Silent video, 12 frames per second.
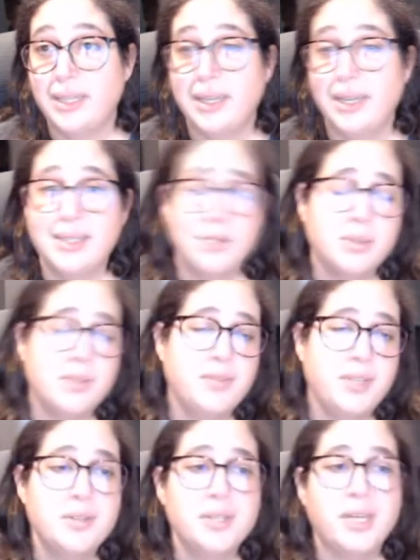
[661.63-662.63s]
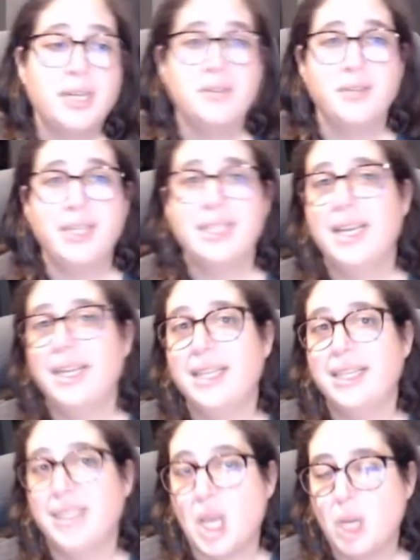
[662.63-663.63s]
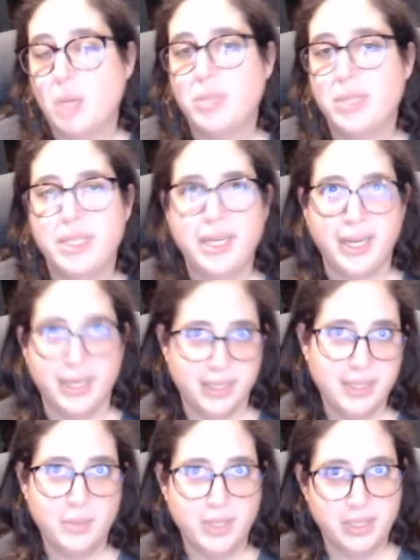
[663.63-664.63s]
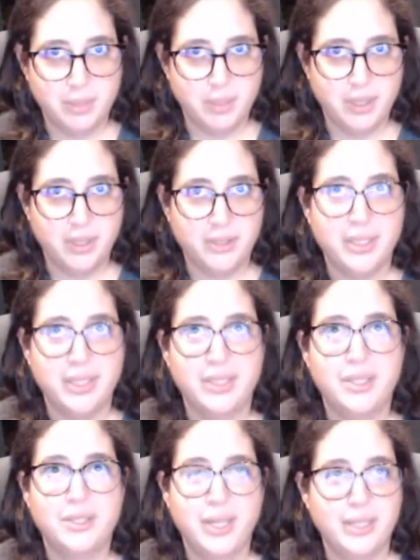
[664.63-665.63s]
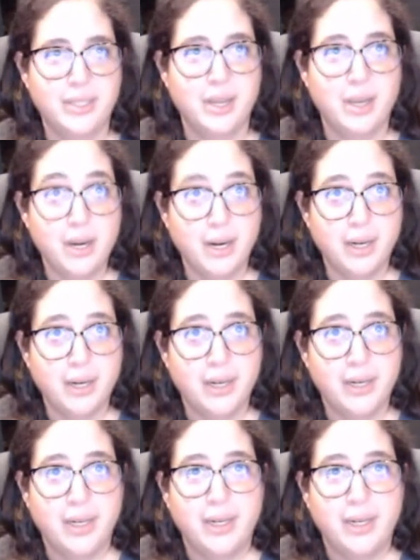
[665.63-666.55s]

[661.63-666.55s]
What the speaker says: as a reviewer, if we take the time to dig into what some of those constraints are,